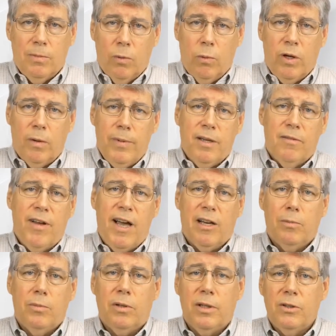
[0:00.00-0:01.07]
but we'll be
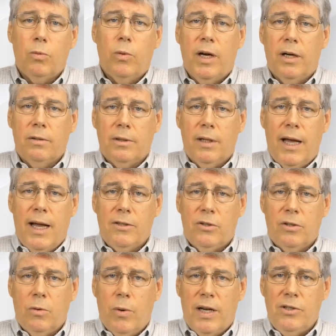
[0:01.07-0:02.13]
available as well to
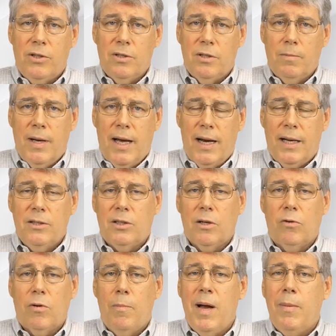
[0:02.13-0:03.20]
answer questions about it.
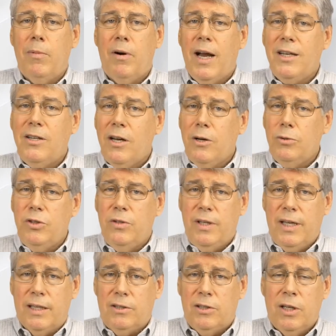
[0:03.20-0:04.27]
So remember, I told you
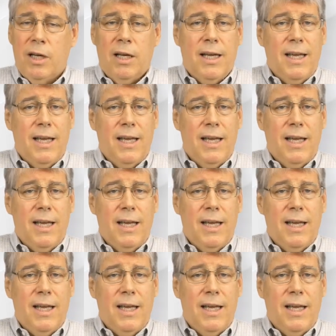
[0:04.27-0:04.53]
this.